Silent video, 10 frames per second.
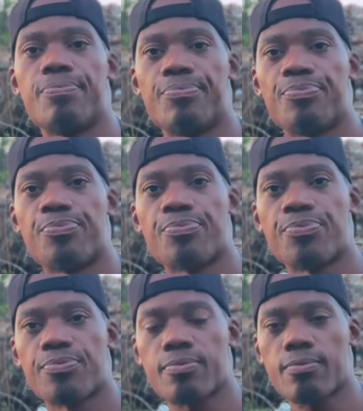
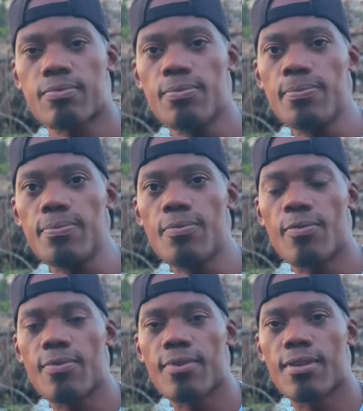
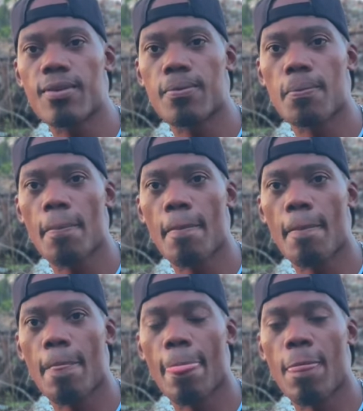
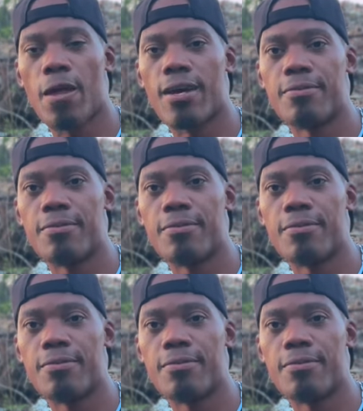Nobody speaks.